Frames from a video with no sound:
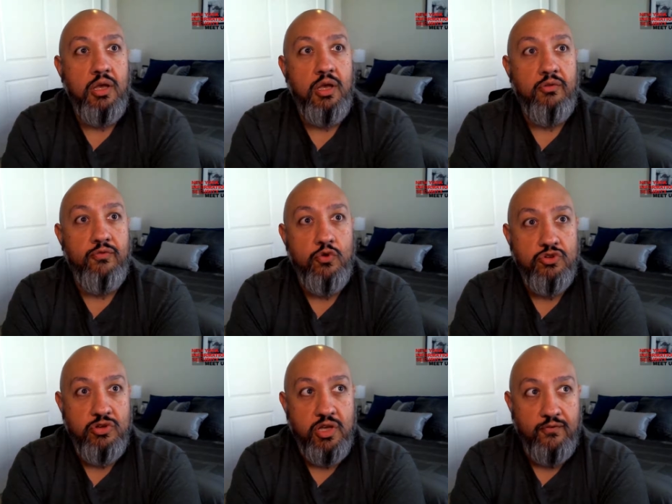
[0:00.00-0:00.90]

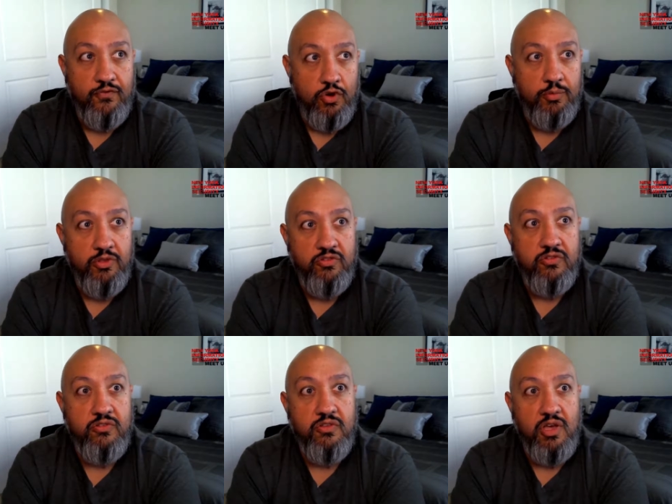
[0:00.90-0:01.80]
unfortunately confirmed the
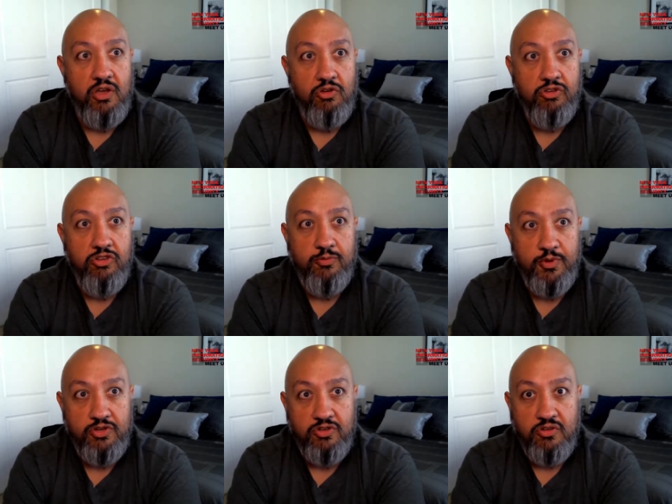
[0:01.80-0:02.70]
CIO
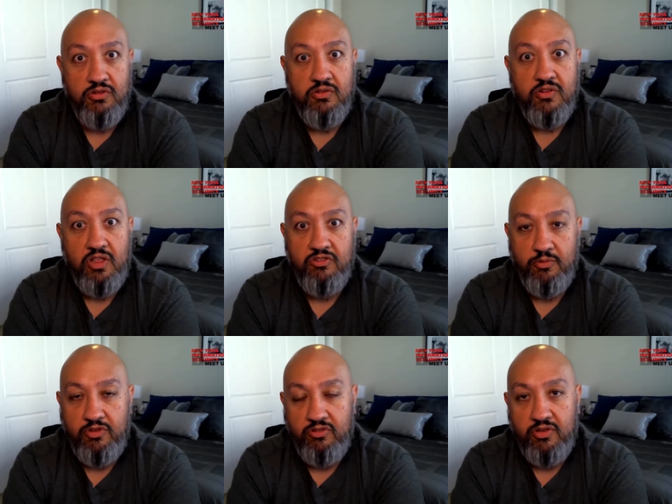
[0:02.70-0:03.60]
suspicions that
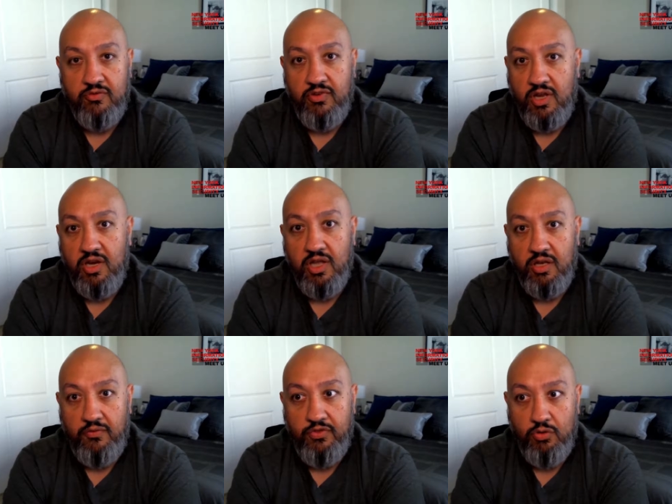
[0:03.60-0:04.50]
some sensitive data had
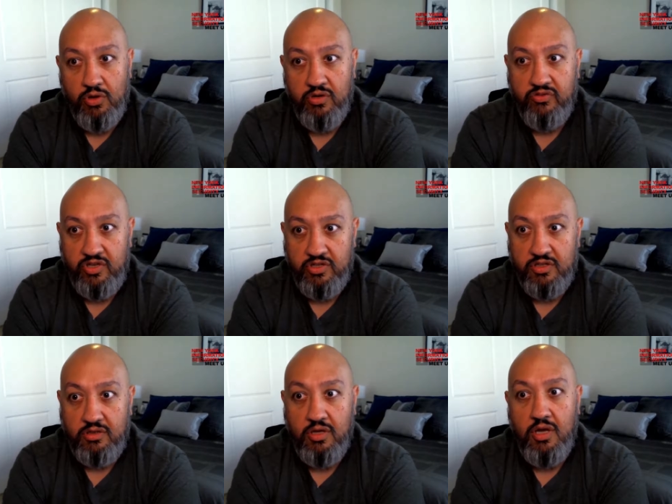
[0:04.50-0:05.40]
left the
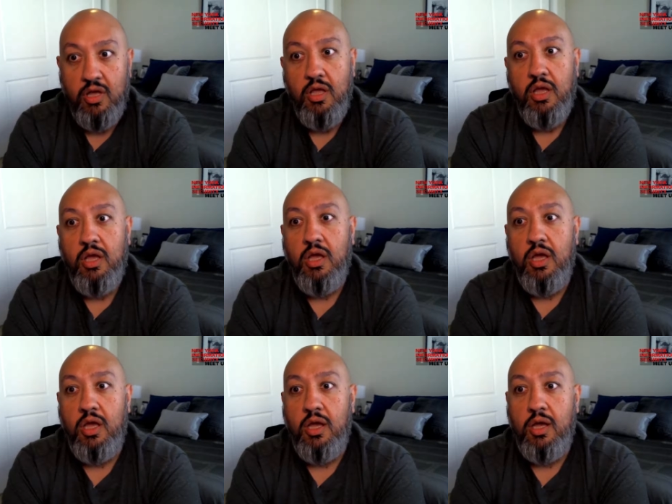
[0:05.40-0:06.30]
organization.
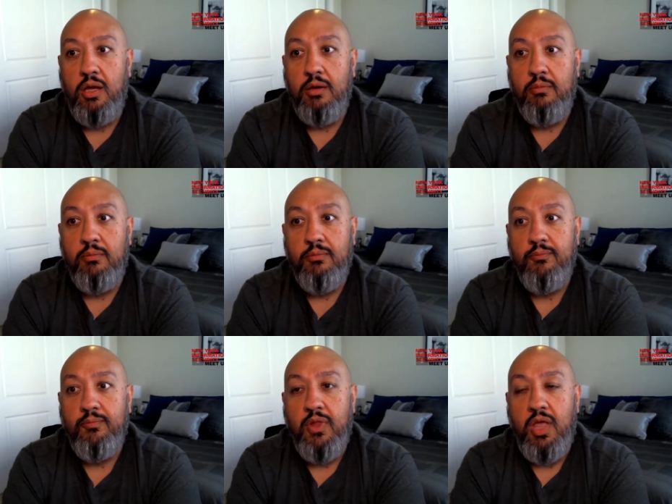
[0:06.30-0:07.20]
Um,
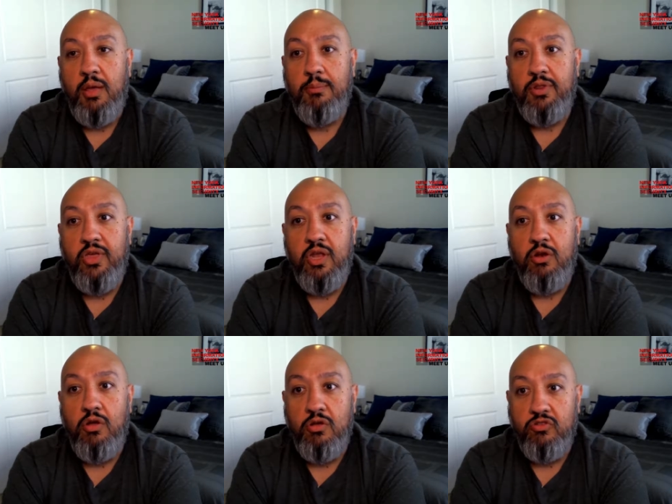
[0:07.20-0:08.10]
but
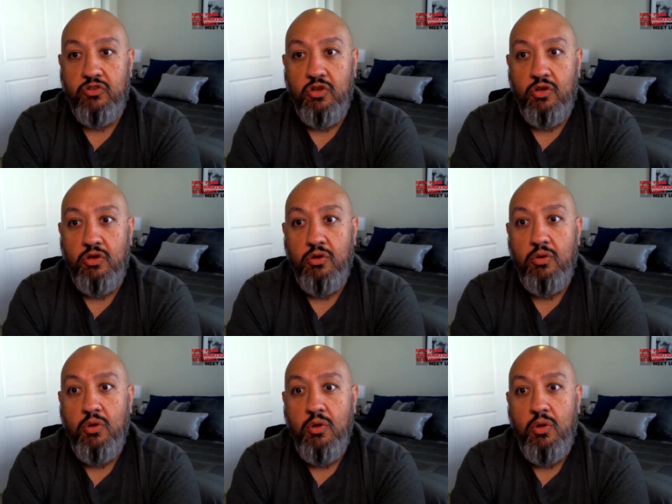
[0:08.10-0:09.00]
then
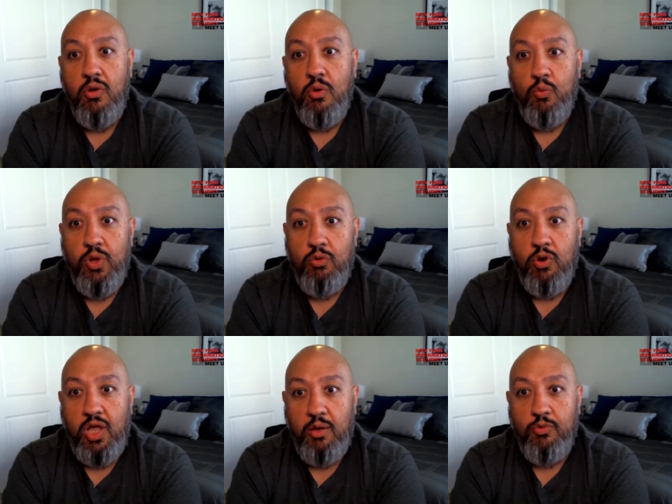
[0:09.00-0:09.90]
also, we
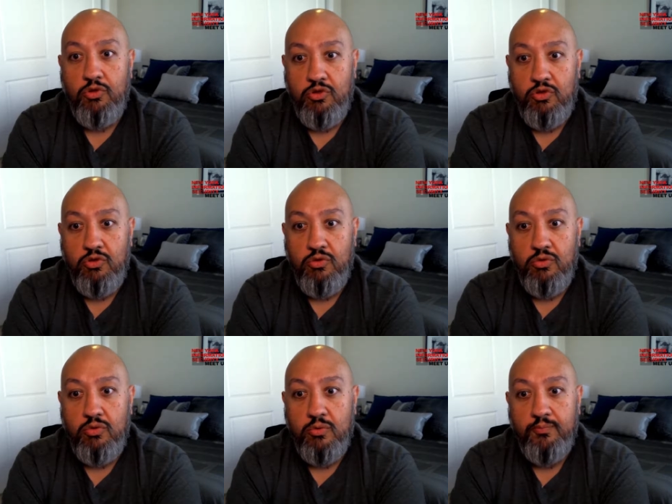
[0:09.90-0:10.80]
were able
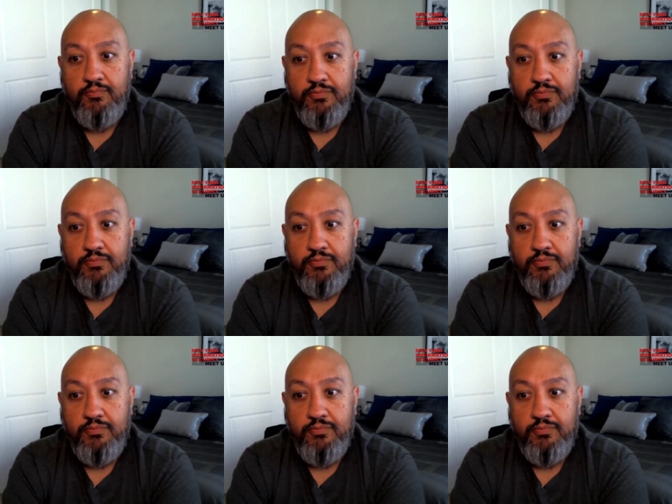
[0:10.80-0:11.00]
to